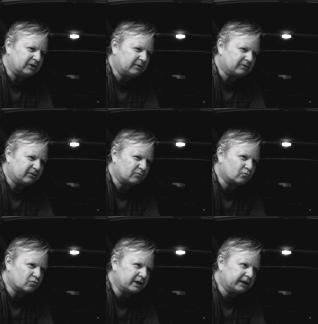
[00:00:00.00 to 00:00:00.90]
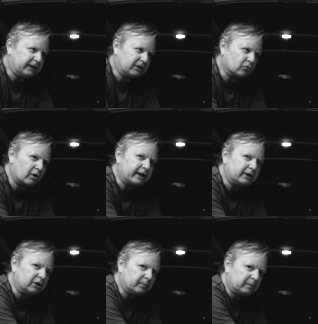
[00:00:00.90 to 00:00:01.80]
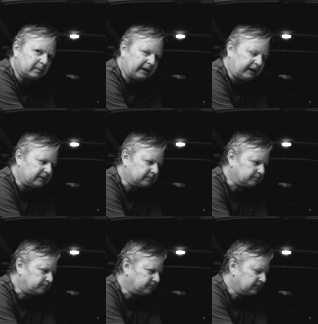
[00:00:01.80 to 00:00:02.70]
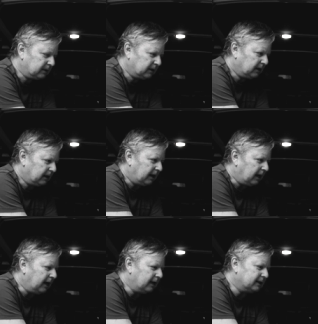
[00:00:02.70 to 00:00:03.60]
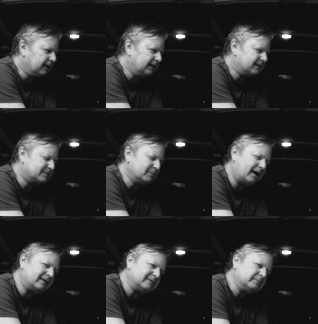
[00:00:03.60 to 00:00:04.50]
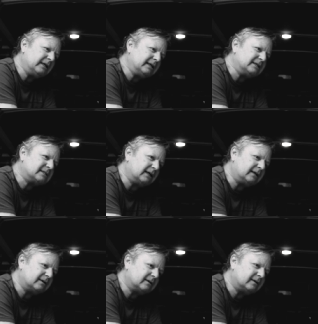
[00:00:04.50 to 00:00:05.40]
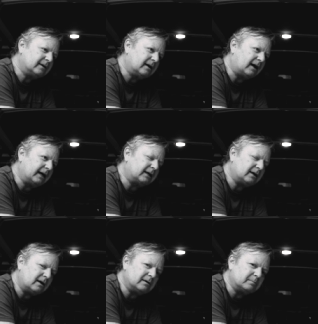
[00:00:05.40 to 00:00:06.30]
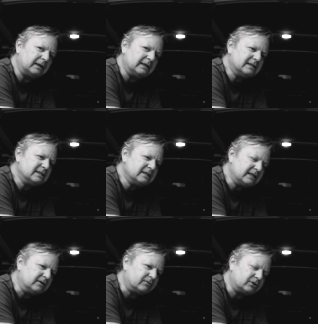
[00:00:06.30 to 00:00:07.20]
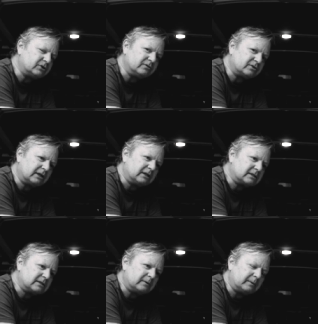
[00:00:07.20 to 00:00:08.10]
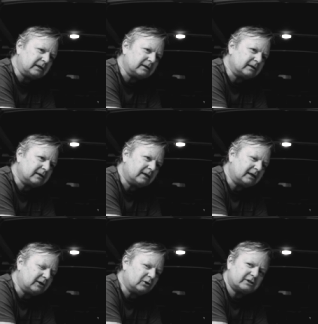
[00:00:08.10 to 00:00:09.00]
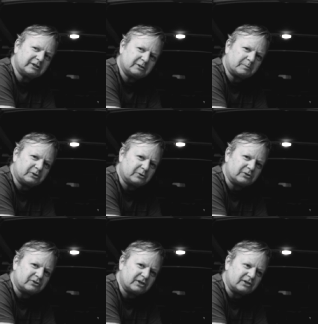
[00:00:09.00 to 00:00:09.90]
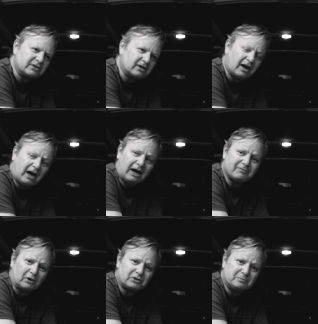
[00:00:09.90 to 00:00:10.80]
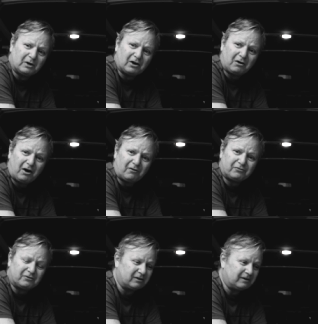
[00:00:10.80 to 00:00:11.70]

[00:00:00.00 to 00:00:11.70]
he was a really great human being. And he smiled at me and he said, "I can't believe that you said this to me." And he looked at his producer and says, "I've got tomorrow off.